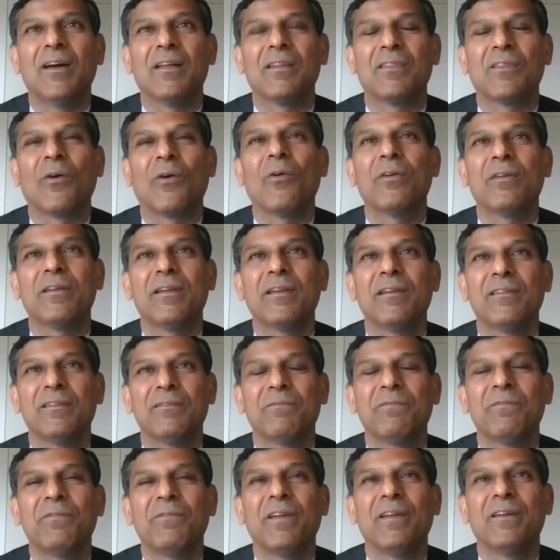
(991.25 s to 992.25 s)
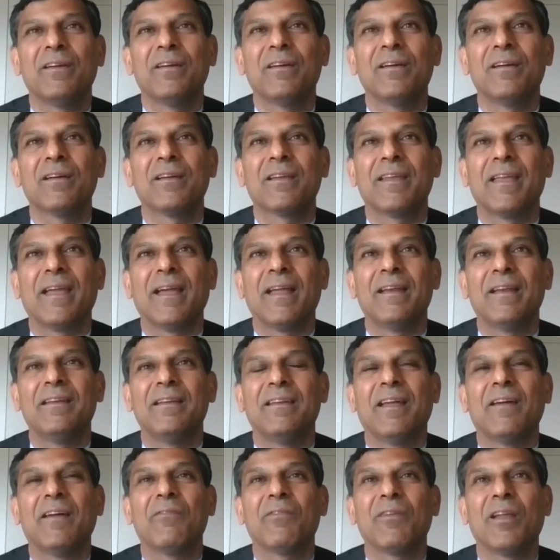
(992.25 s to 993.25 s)
authoritarian figure can
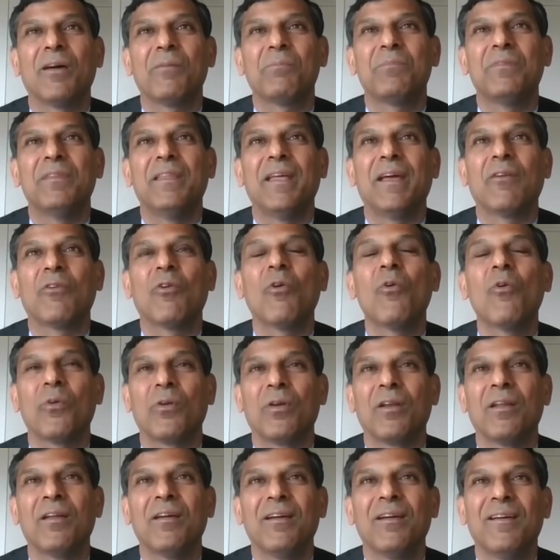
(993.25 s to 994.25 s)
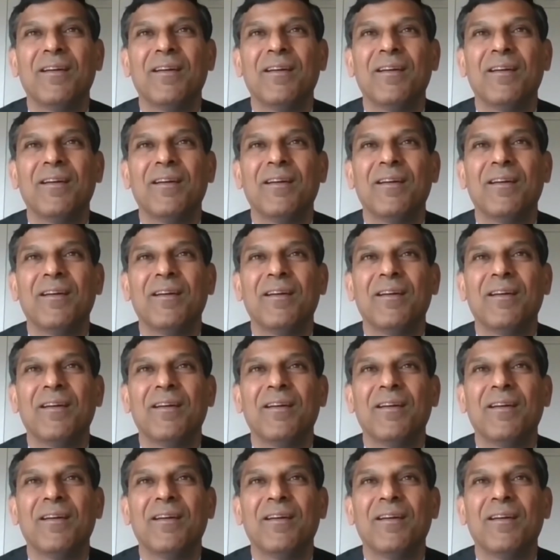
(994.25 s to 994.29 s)
develop their own